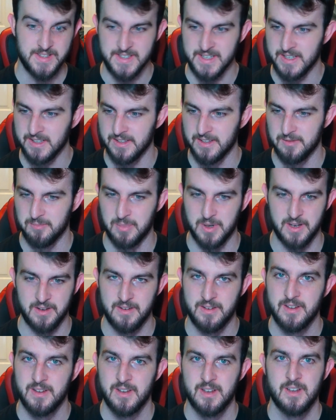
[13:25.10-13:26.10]
No offense,
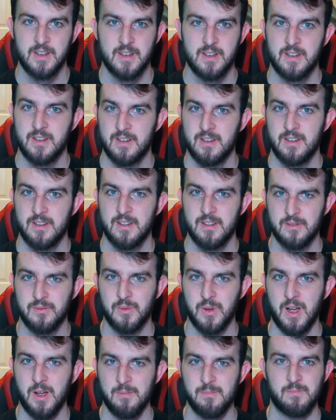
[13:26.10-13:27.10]
England, but
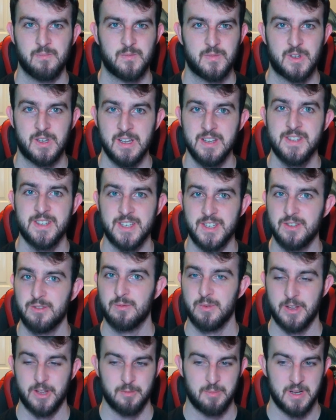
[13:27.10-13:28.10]
I'm
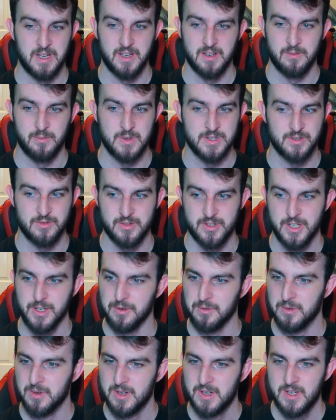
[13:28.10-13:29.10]
guessing you'd rather be a
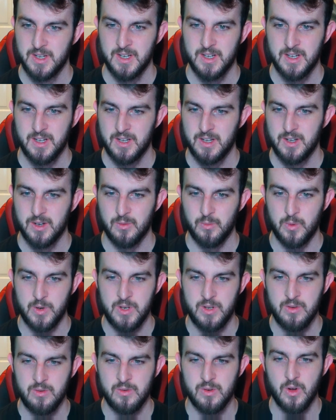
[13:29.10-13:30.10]
wizard too.
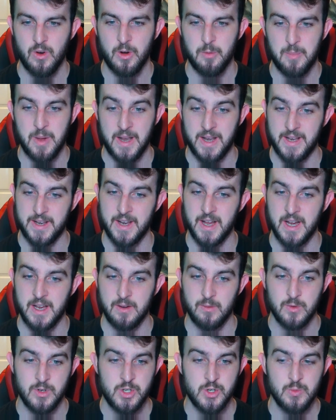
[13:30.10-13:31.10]
When you go to bed
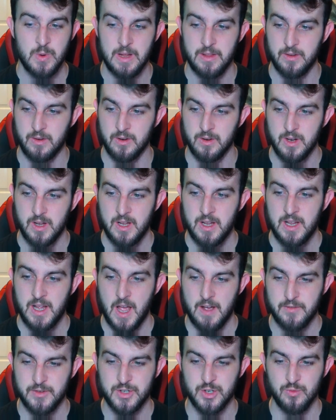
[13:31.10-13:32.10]
at night, would you rather
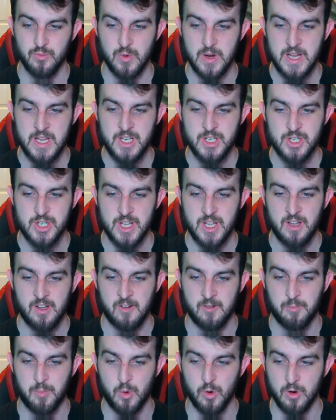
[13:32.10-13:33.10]
have a
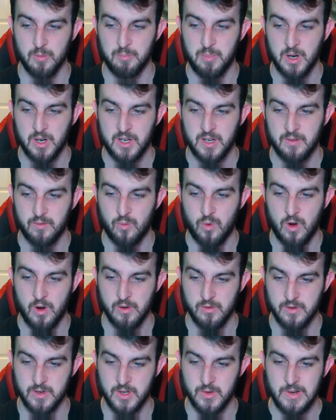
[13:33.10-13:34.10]
deranged elf pour a bucket
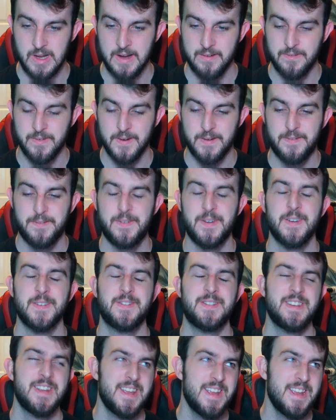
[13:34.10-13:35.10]
of water in you every
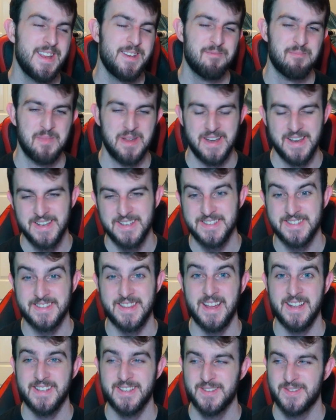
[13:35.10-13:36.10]
15
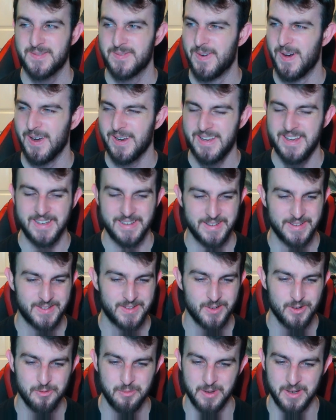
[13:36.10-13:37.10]
minutes? That's
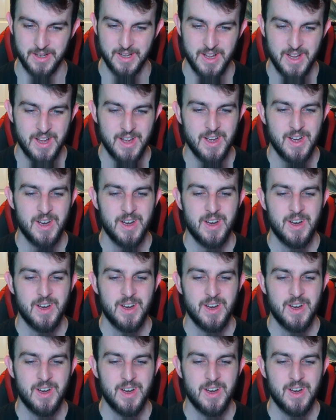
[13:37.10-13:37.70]
fucking disturbing.